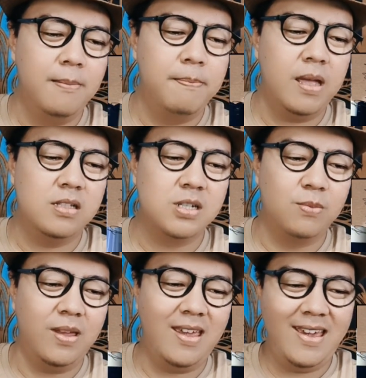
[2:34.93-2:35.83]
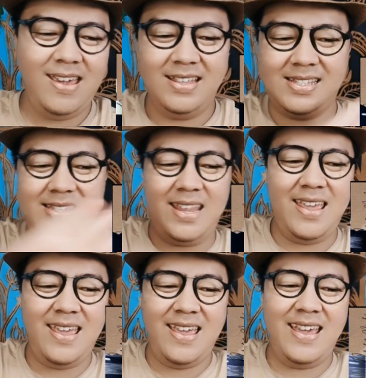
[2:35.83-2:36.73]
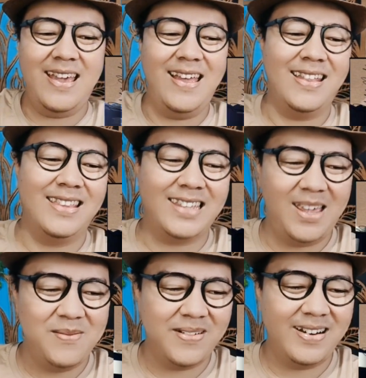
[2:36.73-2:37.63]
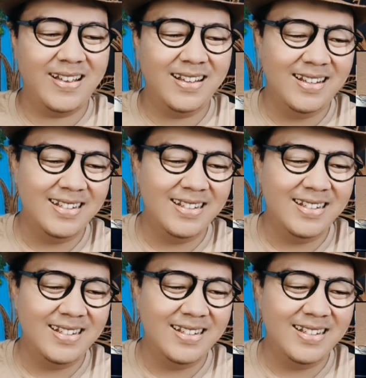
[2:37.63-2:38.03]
Belgium, yes, the camera.